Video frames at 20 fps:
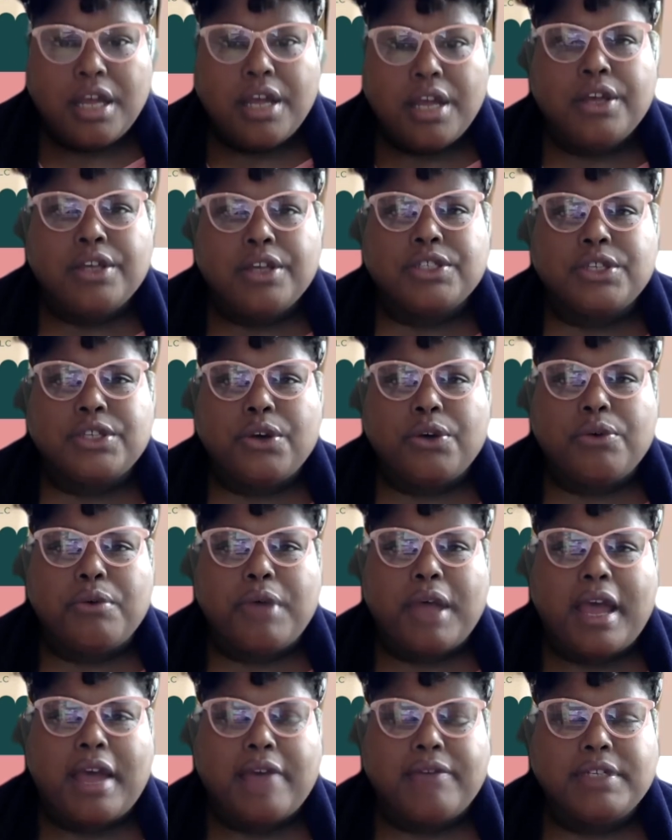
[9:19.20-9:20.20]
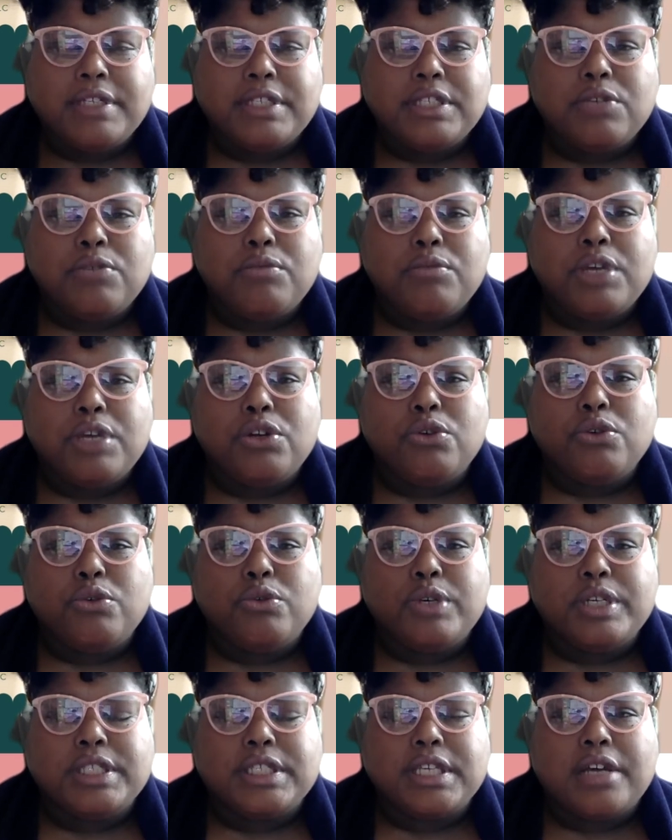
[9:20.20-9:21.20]
So having someone
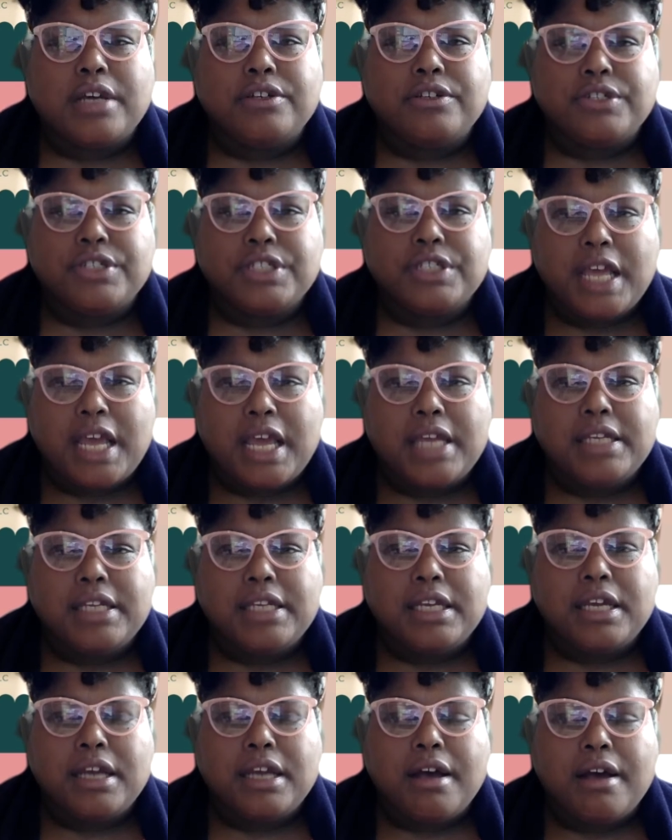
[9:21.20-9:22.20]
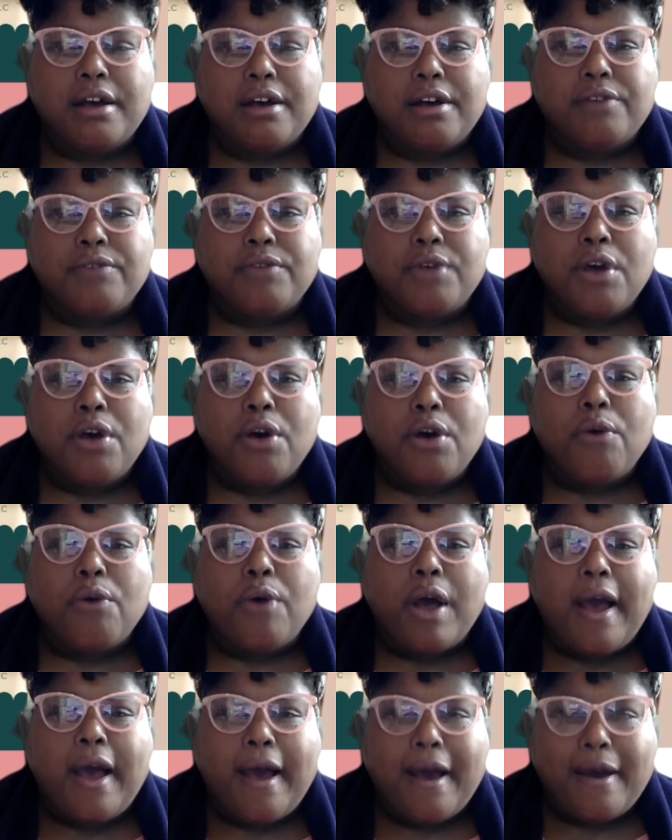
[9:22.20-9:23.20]
who is understanding of
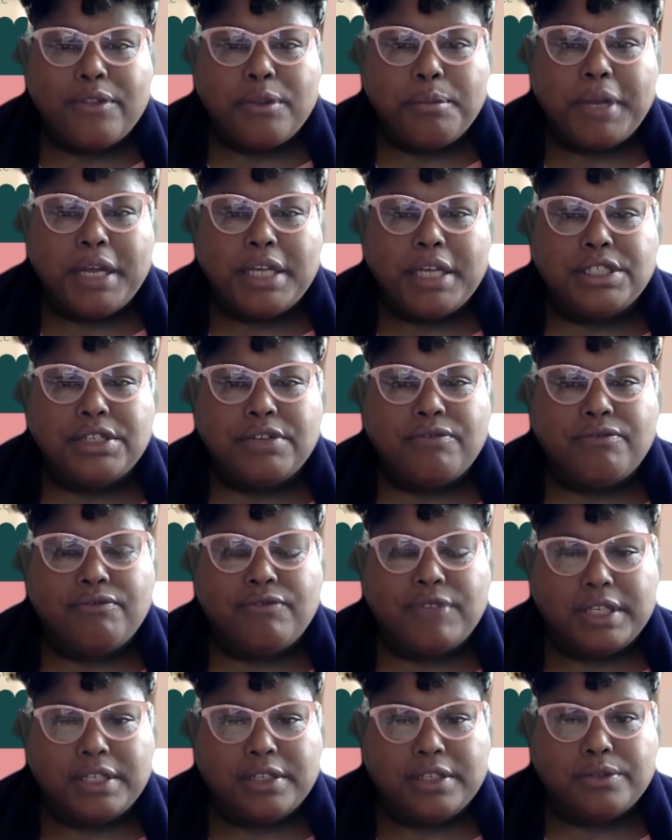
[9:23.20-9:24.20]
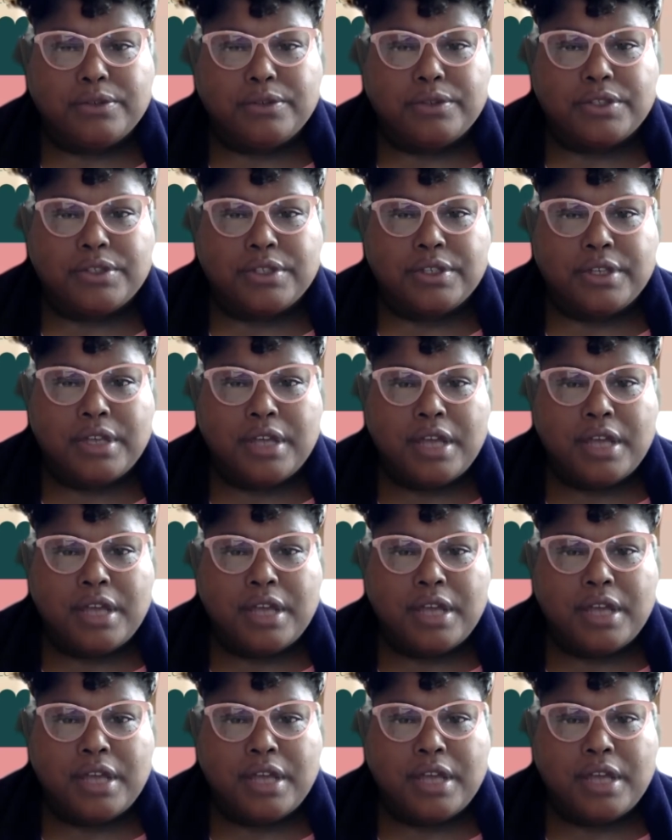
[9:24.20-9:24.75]
how the patient feels